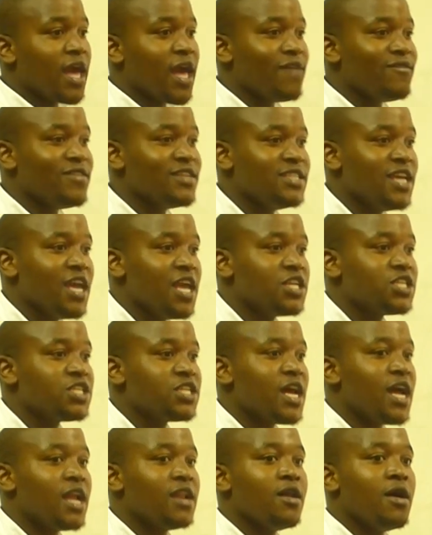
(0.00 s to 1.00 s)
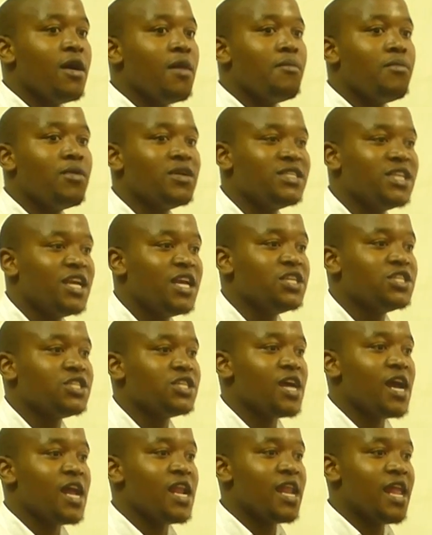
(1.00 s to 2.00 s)
Gravitational
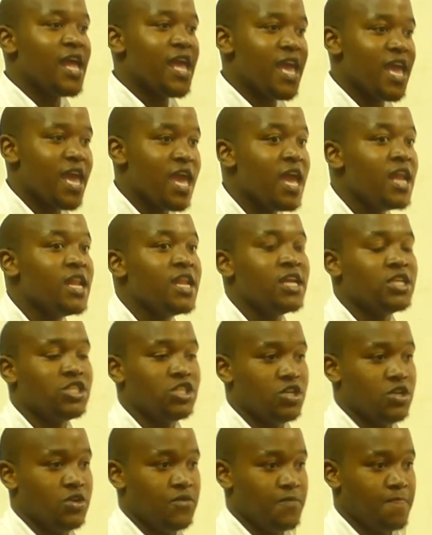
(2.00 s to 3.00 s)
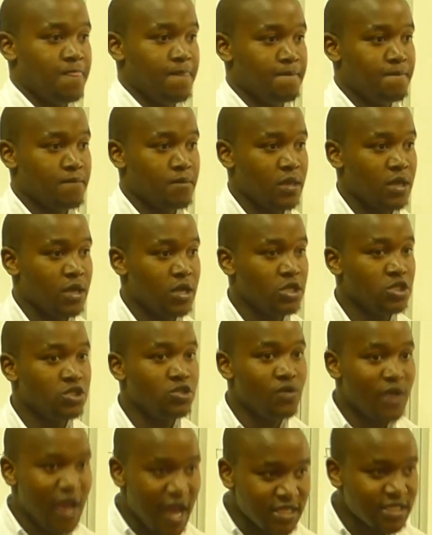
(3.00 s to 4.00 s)
potential energy.
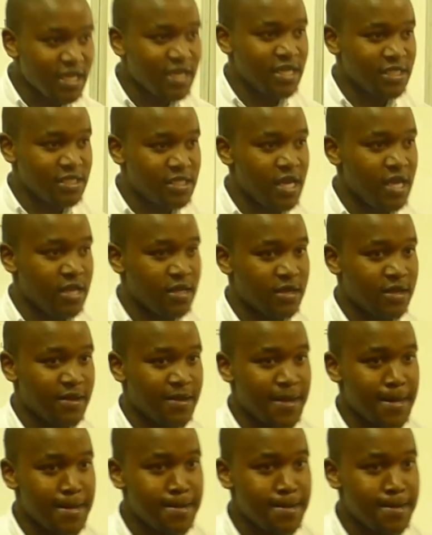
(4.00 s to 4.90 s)
Do you guys understand?